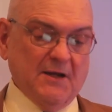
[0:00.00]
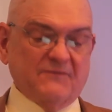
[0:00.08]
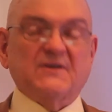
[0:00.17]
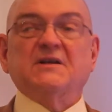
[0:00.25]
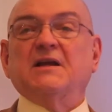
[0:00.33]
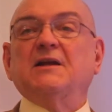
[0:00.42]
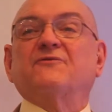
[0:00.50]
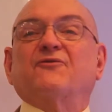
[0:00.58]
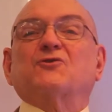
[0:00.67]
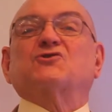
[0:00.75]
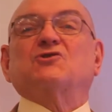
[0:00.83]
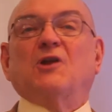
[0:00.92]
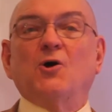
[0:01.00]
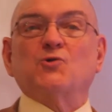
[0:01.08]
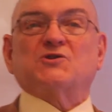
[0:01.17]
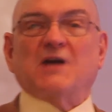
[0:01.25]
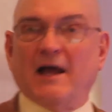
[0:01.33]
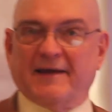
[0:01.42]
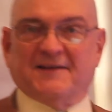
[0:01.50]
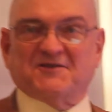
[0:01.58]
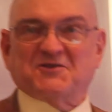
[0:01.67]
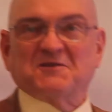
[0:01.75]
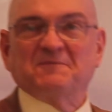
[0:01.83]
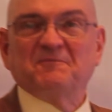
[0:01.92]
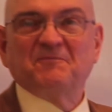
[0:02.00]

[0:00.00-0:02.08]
the need for slow science.